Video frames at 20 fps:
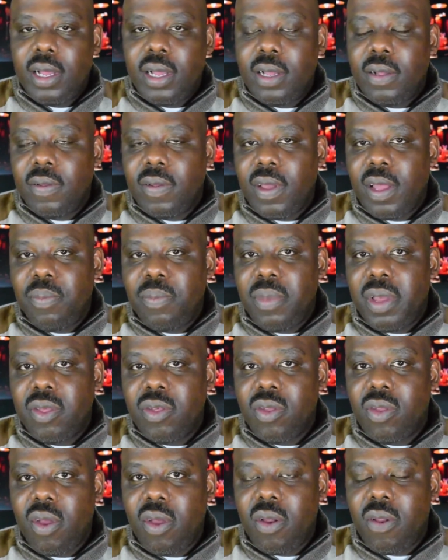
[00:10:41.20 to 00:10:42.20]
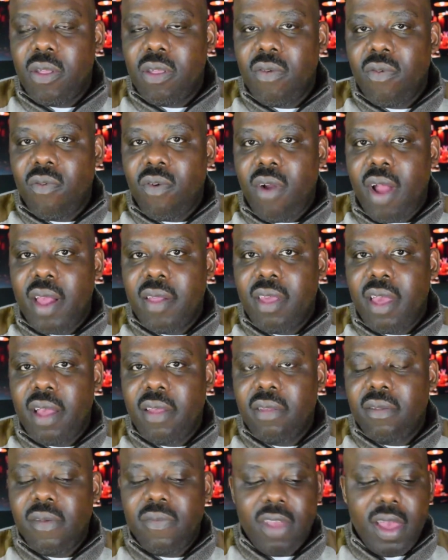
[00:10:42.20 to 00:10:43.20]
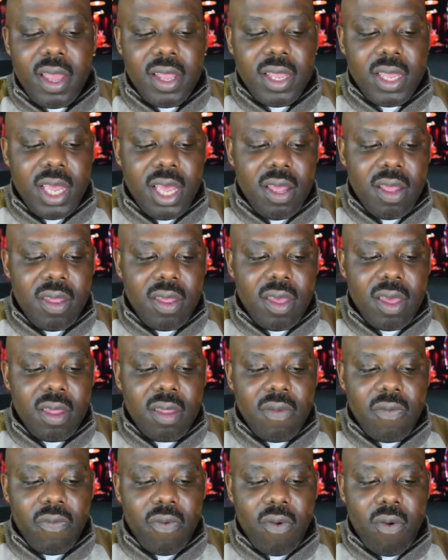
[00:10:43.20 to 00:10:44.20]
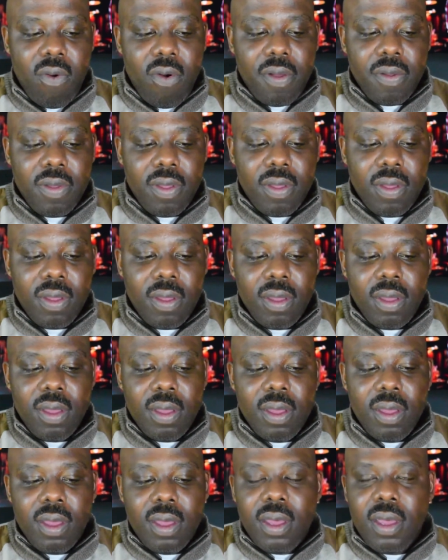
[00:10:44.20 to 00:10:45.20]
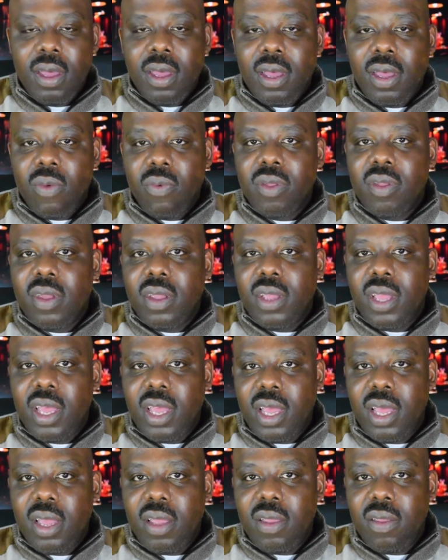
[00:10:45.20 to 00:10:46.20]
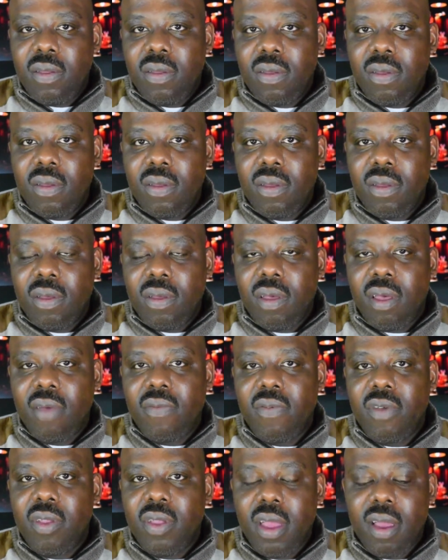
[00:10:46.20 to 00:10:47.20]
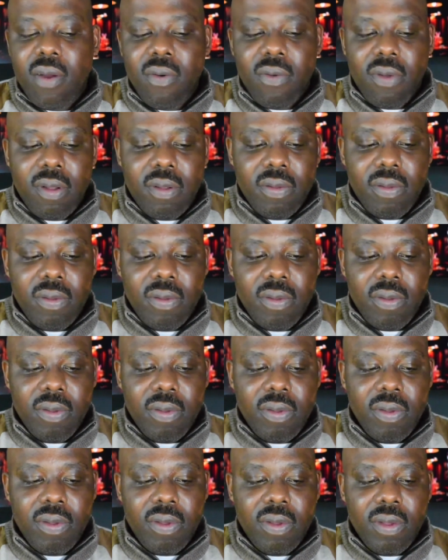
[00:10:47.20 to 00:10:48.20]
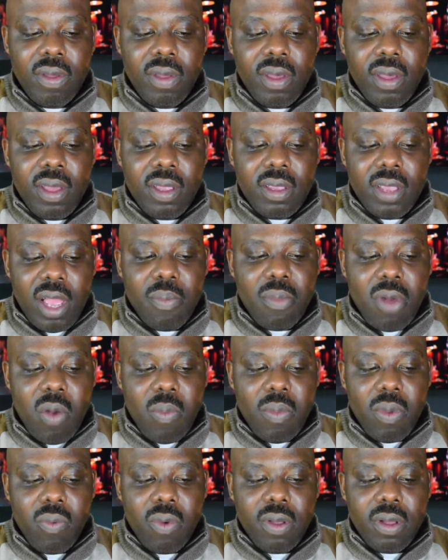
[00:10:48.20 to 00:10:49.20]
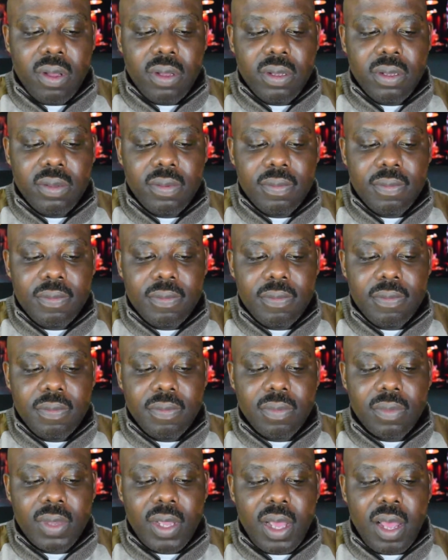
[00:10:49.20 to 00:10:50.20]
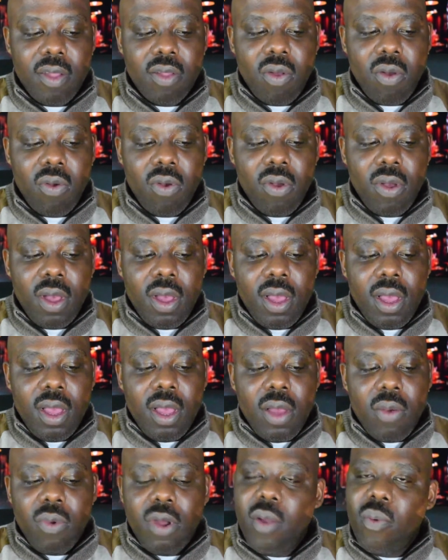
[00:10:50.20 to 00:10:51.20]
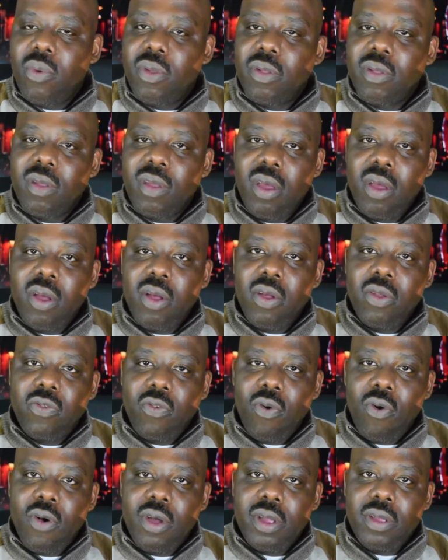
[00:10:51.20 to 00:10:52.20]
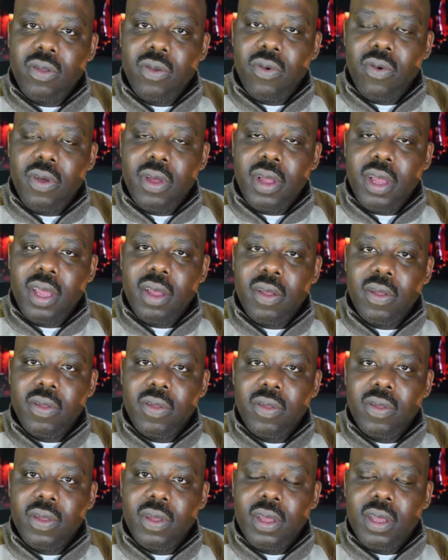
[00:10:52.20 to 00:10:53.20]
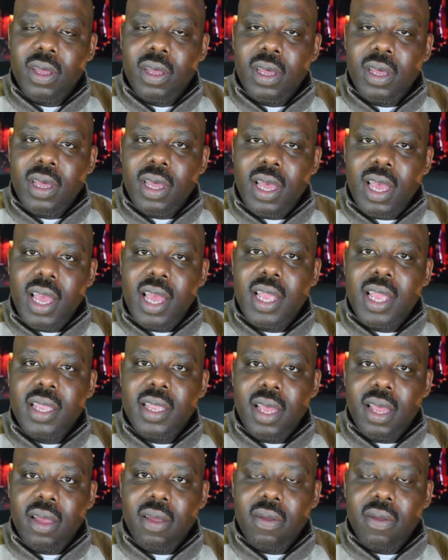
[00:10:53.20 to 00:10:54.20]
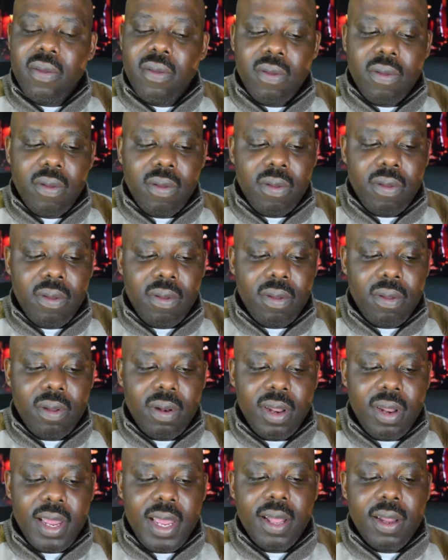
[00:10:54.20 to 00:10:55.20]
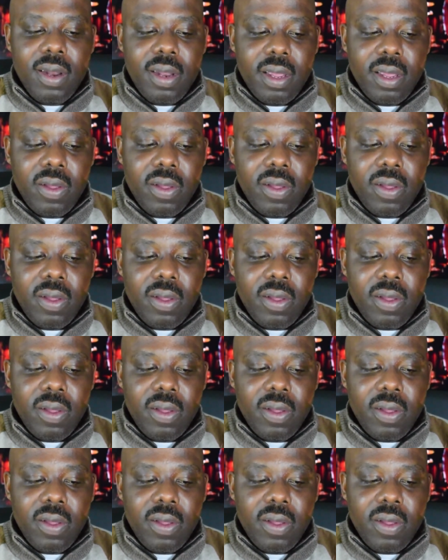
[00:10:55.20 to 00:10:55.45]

it mentions there the Civil Rights Act of 1964 was an end of an era. That moment was. And so what it was geared toward doing is ending legally